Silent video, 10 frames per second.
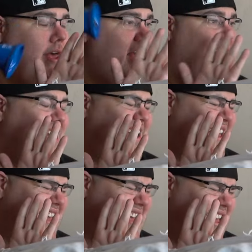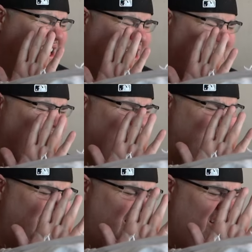I'm really hot
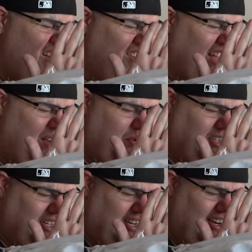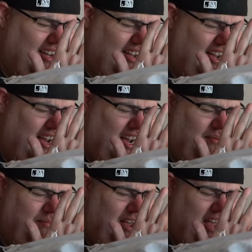okay, Bridgette. Um,
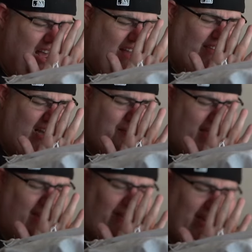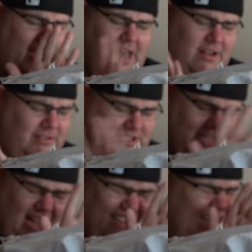really? I've got a migraine. Let's
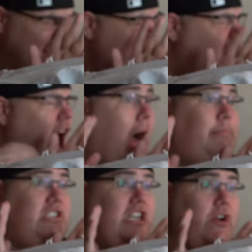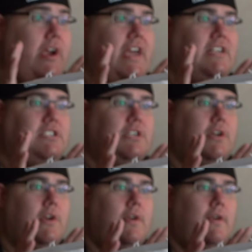not. Now, I'm take, serious. Take it
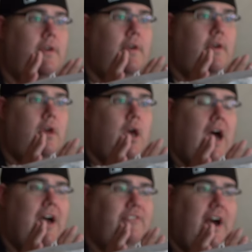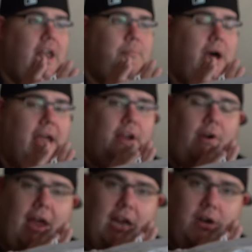off of me. I've got a
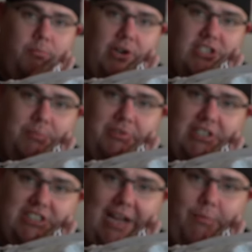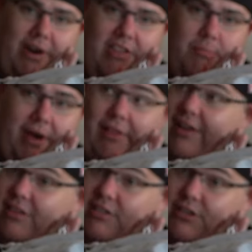migraine. Bridgette, please stop ringing the bell
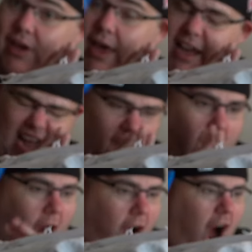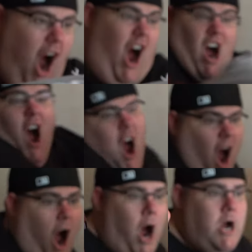like this, okay?
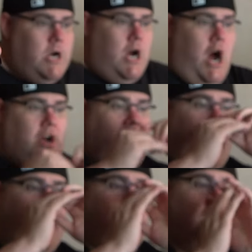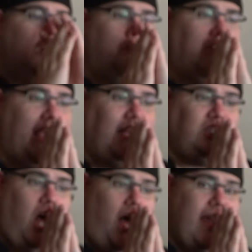Oh! oh! oh, oh, oh. Okay?
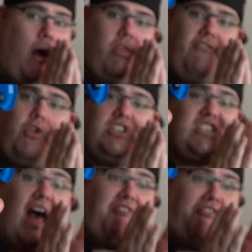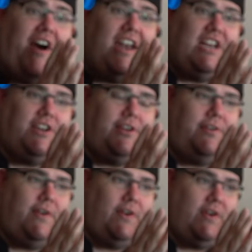Blanket's gone now on the floor. It's not funny, dude.
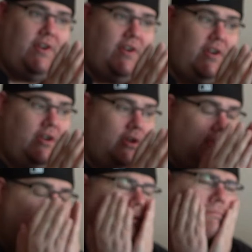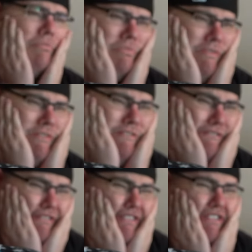My feet are
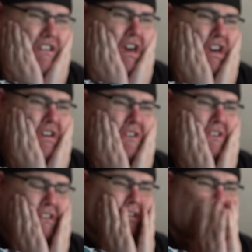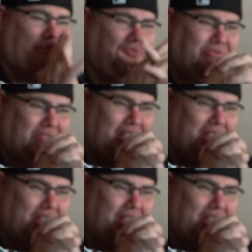cold.